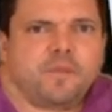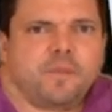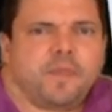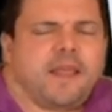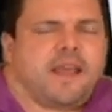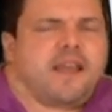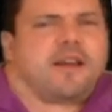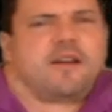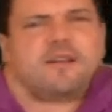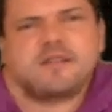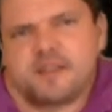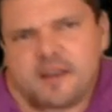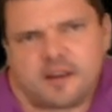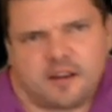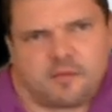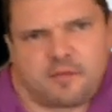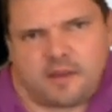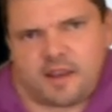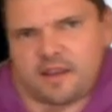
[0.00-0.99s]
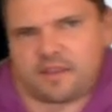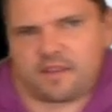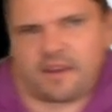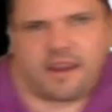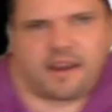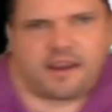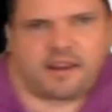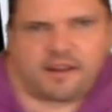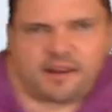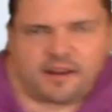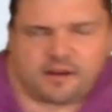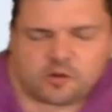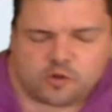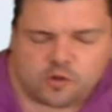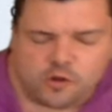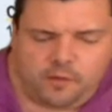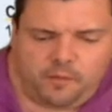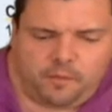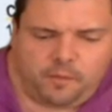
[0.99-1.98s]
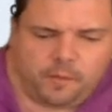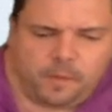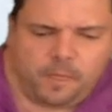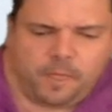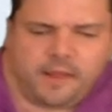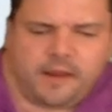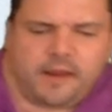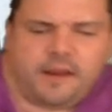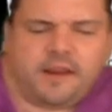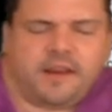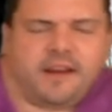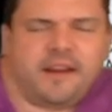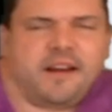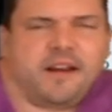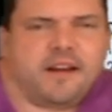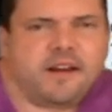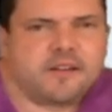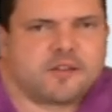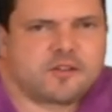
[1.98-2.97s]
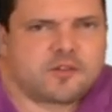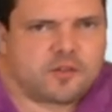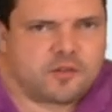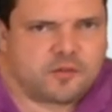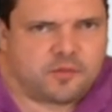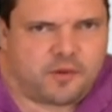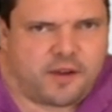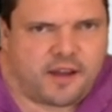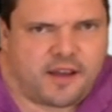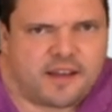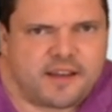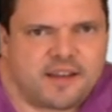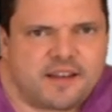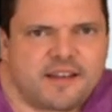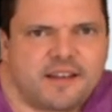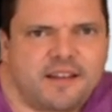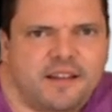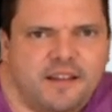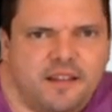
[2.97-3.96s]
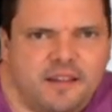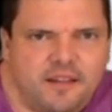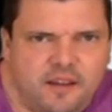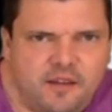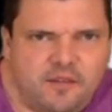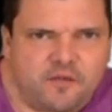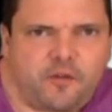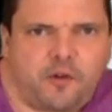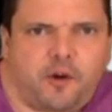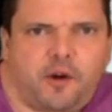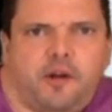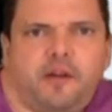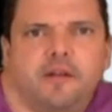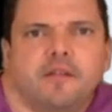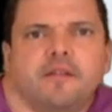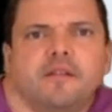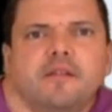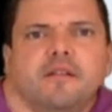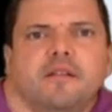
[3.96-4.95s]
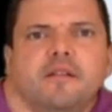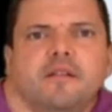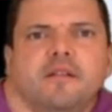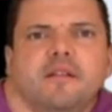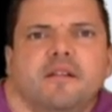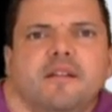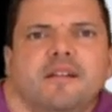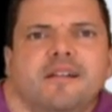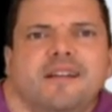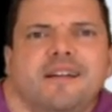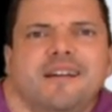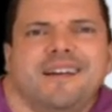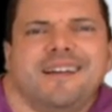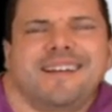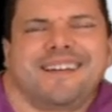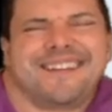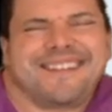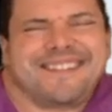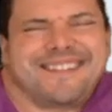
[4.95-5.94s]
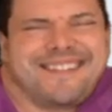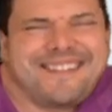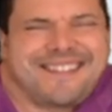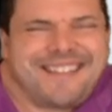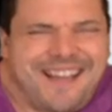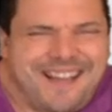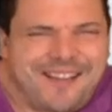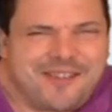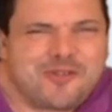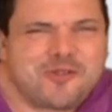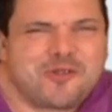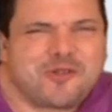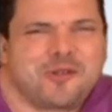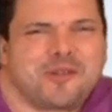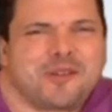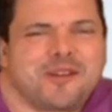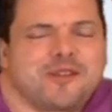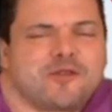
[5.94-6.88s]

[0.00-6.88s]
Here's how to make that connection. A cirrhotic liver essentially